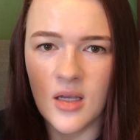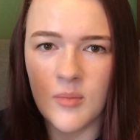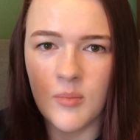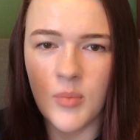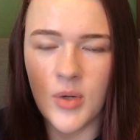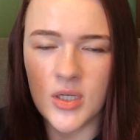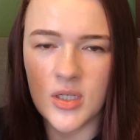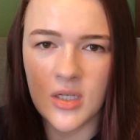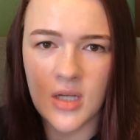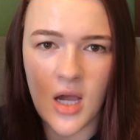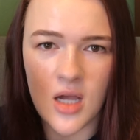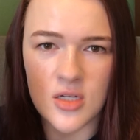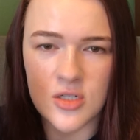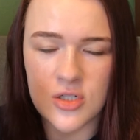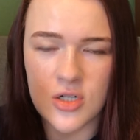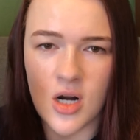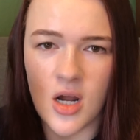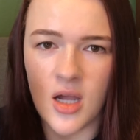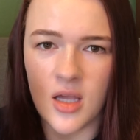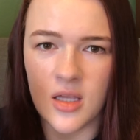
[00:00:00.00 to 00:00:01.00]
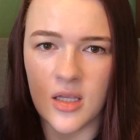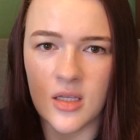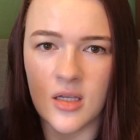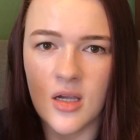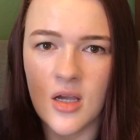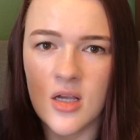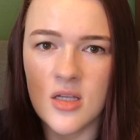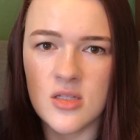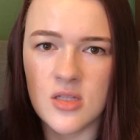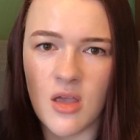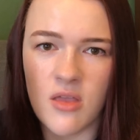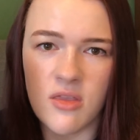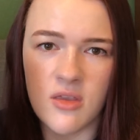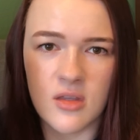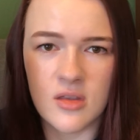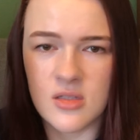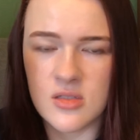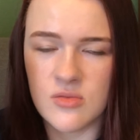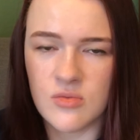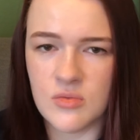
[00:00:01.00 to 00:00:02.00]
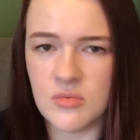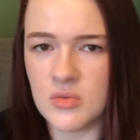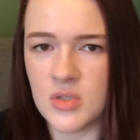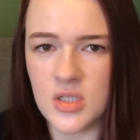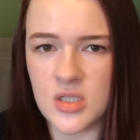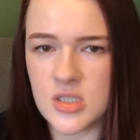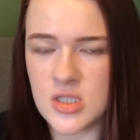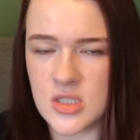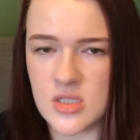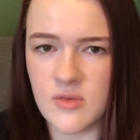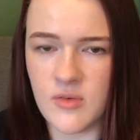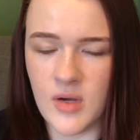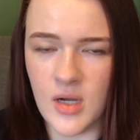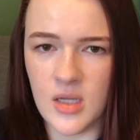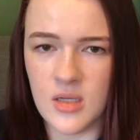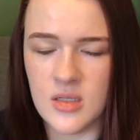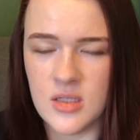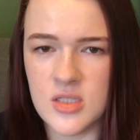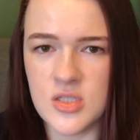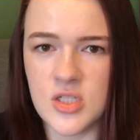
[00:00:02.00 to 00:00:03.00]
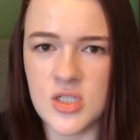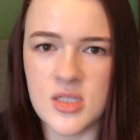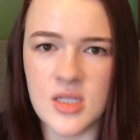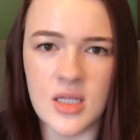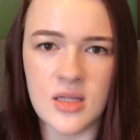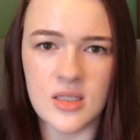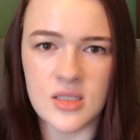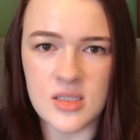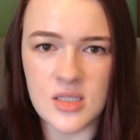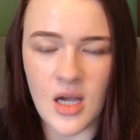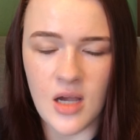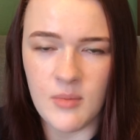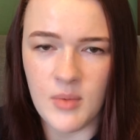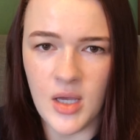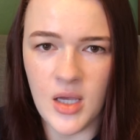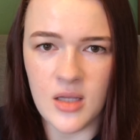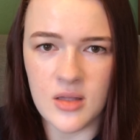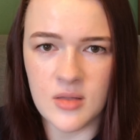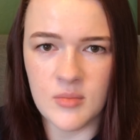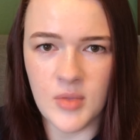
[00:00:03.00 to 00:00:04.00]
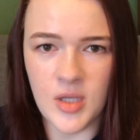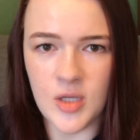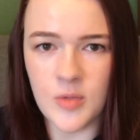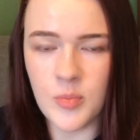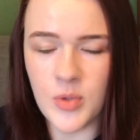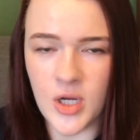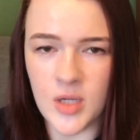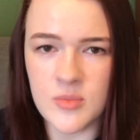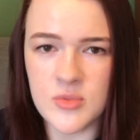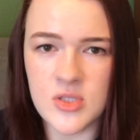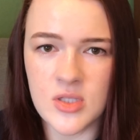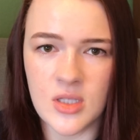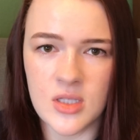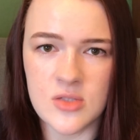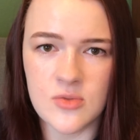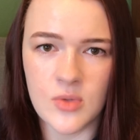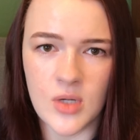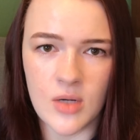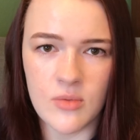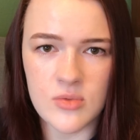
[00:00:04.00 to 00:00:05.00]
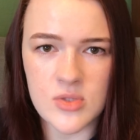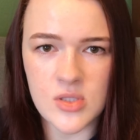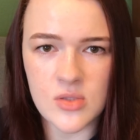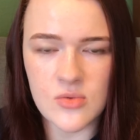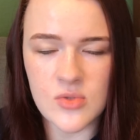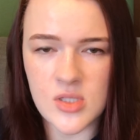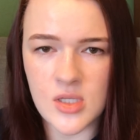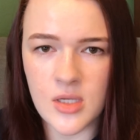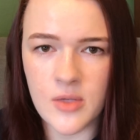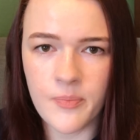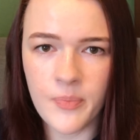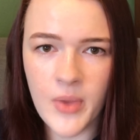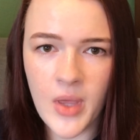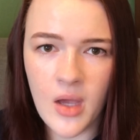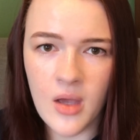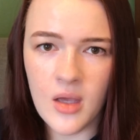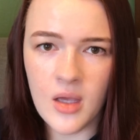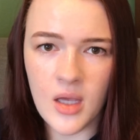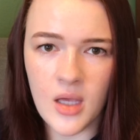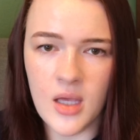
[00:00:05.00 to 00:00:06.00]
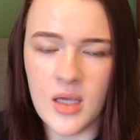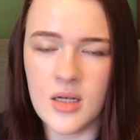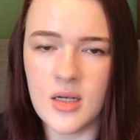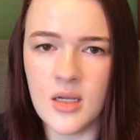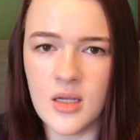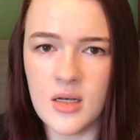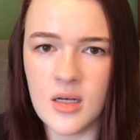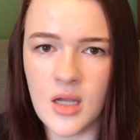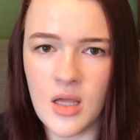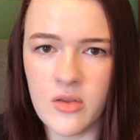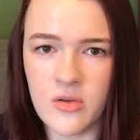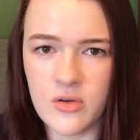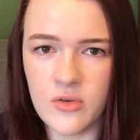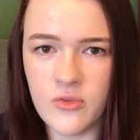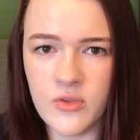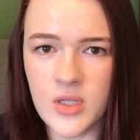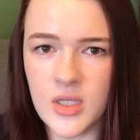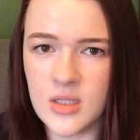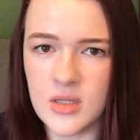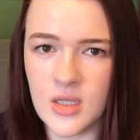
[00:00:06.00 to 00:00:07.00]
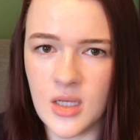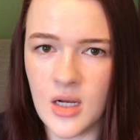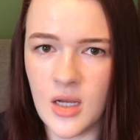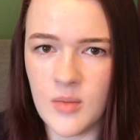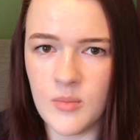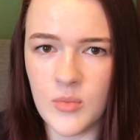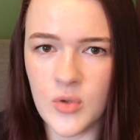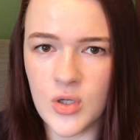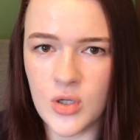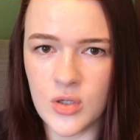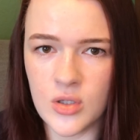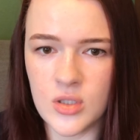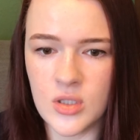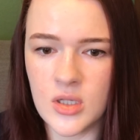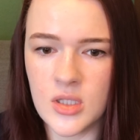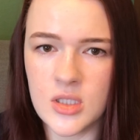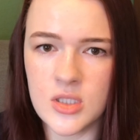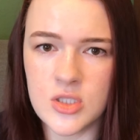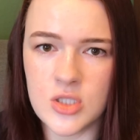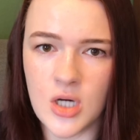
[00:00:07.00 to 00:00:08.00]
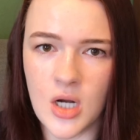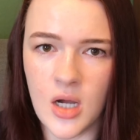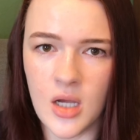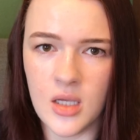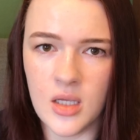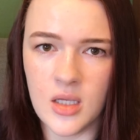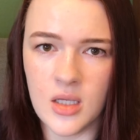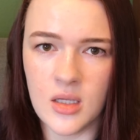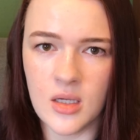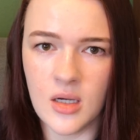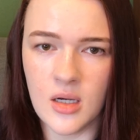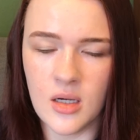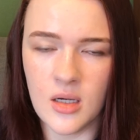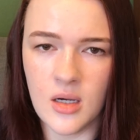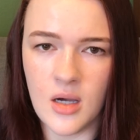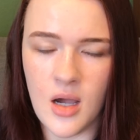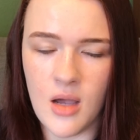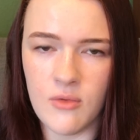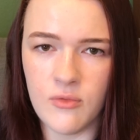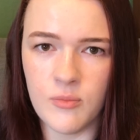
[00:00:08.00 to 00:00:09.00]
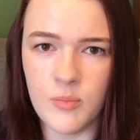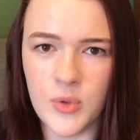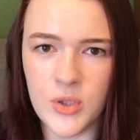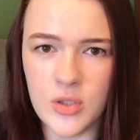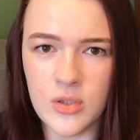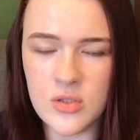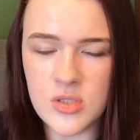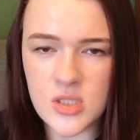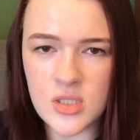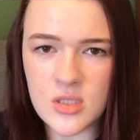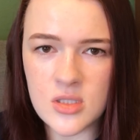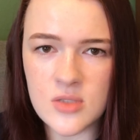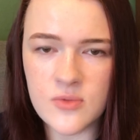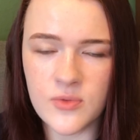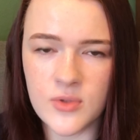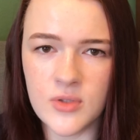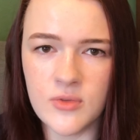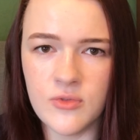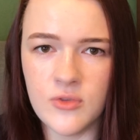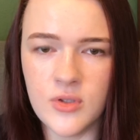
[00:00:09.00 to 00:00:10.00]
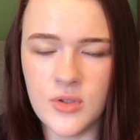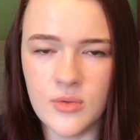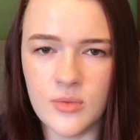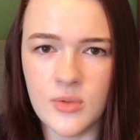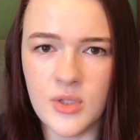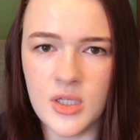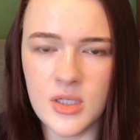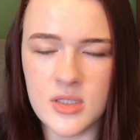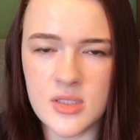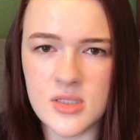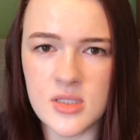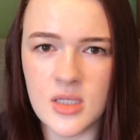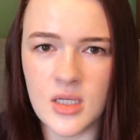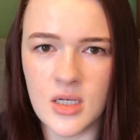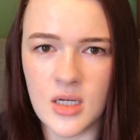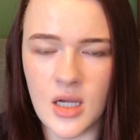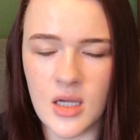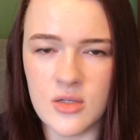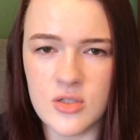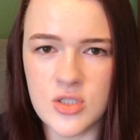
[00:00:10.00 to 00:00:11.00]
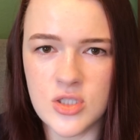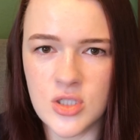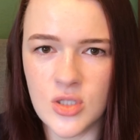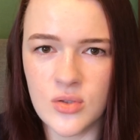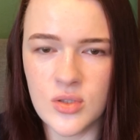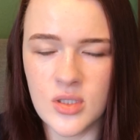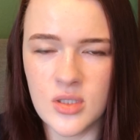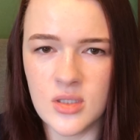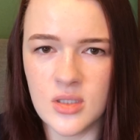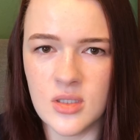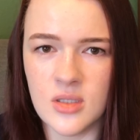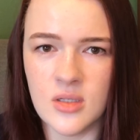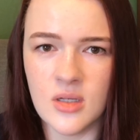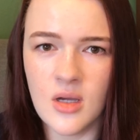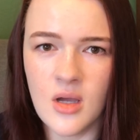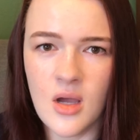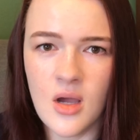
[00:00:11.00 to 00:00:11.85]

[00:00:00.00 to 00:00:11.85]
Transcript: but not drying. So I think this would work just fine. It's just at the time I had the Make P:rem, so that's what I was using. And another thing that I'm currently trying, I've been using this for a few weeks and I showed it in